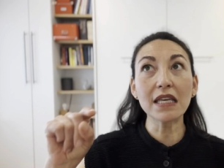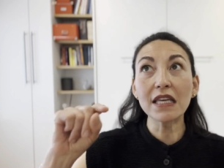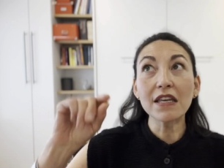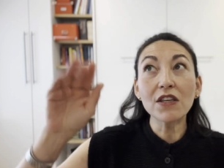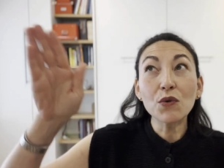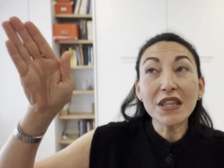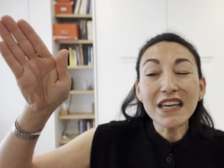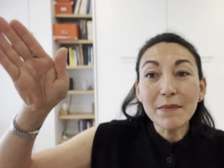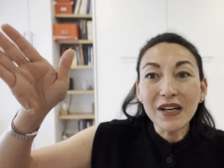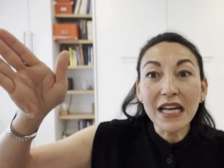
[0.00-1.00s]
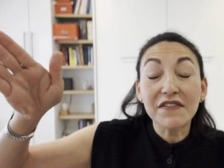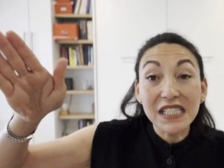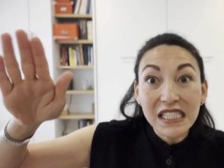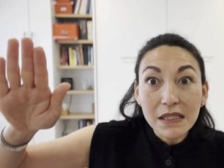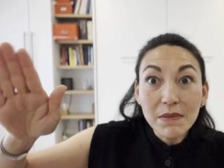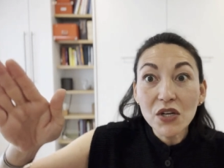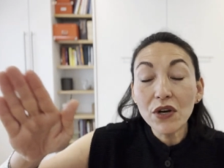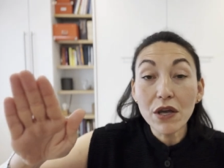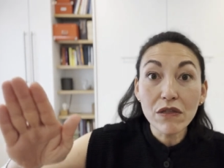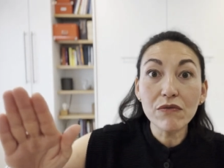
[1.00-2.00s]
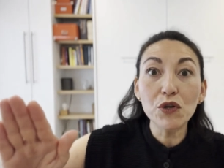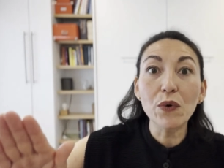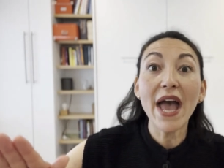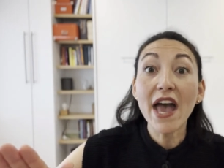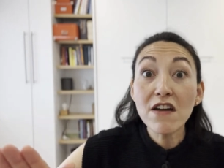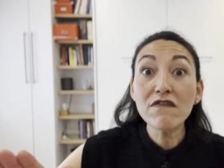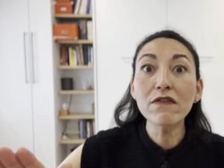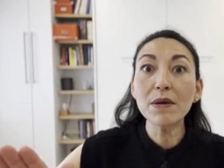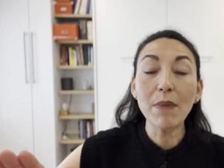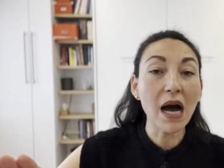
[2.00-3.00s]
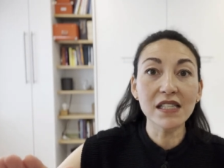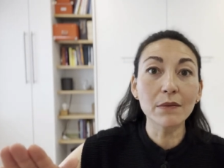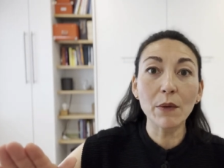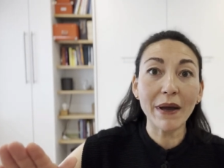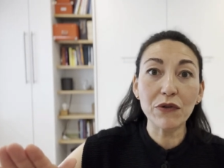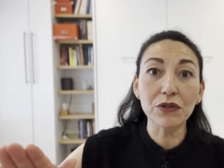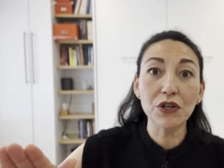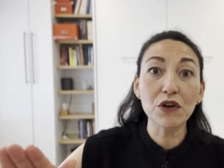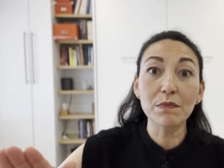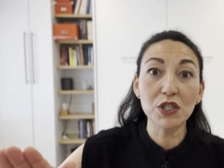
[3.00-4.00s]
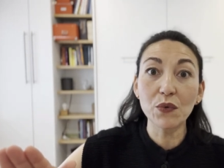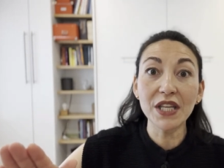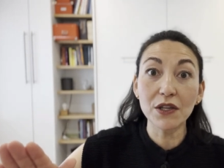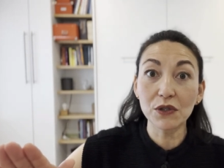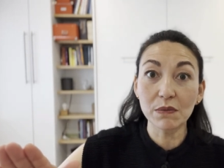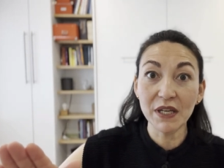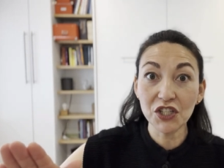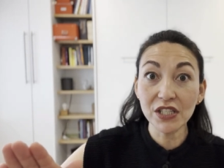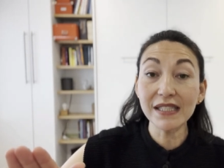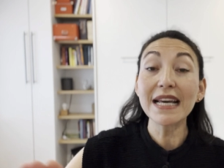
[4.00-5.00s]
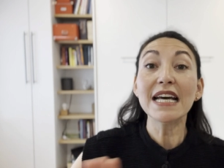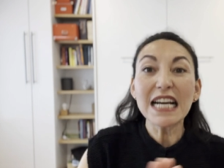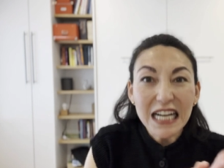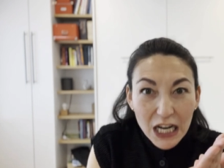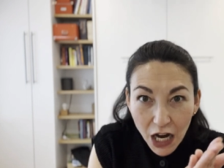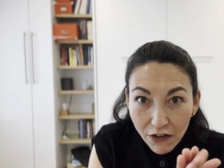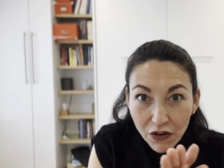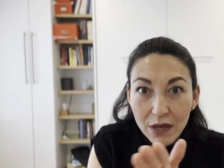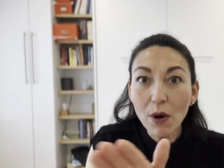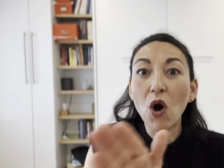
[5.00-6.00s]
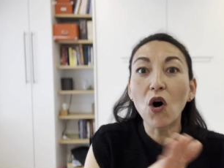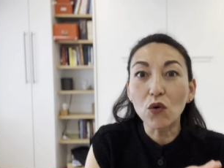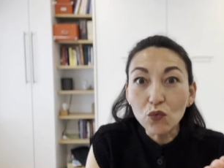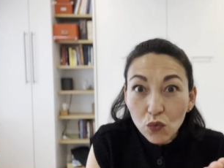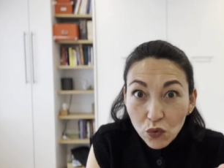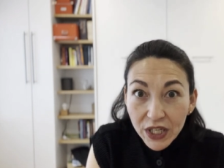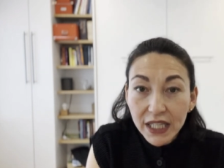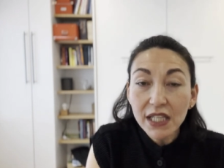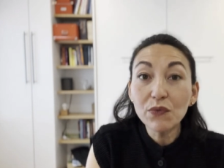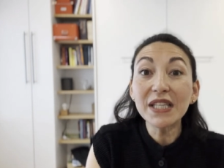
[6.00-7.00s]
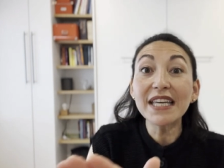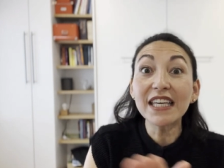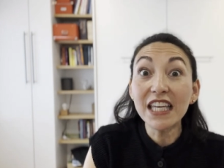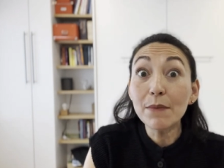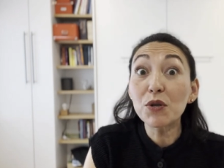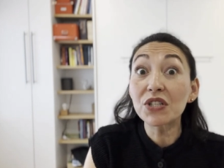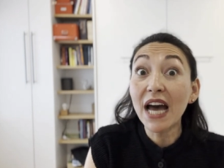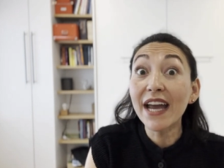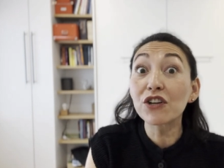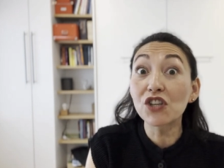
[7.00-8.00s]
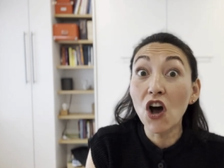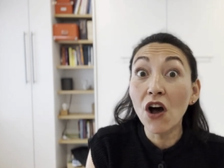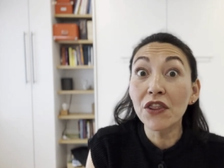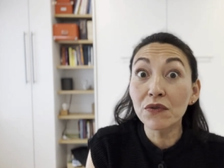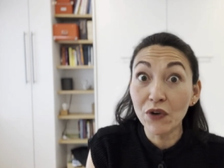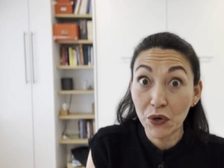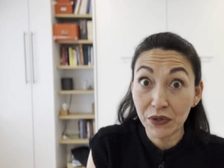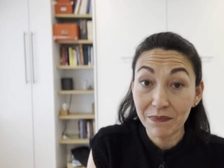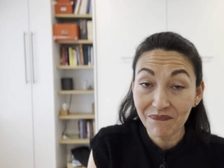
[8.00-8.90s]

you can think about kind of smearing through every possible microtone between those pitches, cover them all, really, really keep your tires on the road.